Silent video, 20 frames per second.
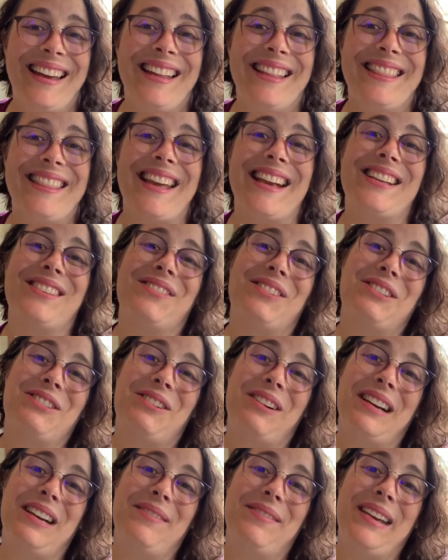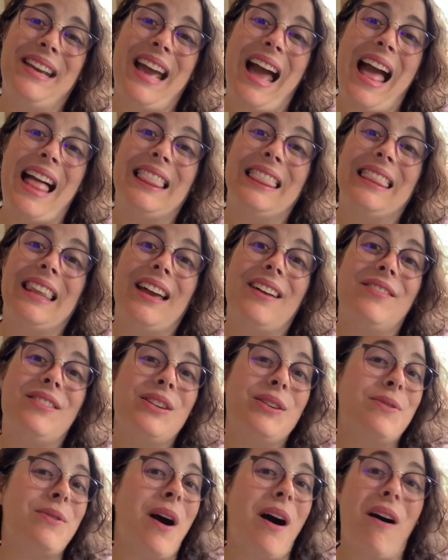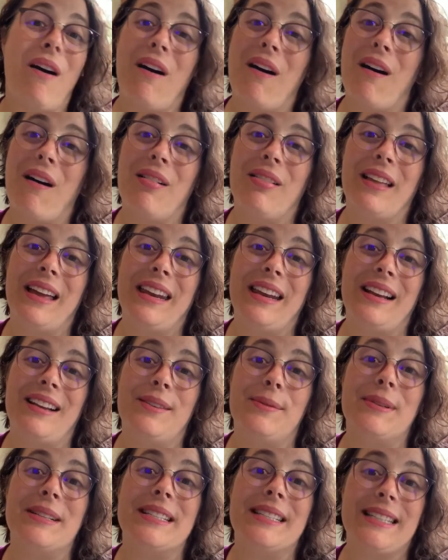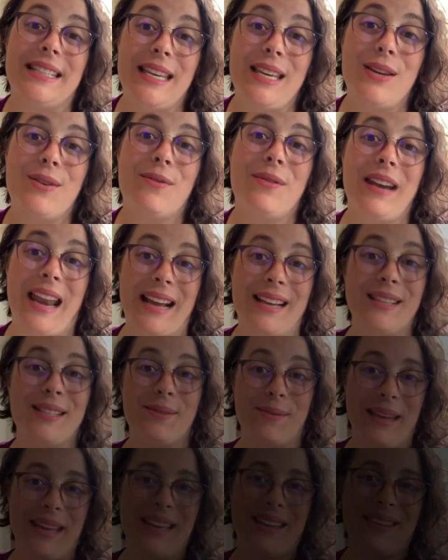Thanks for joining me. I love you all, and I will see you next week.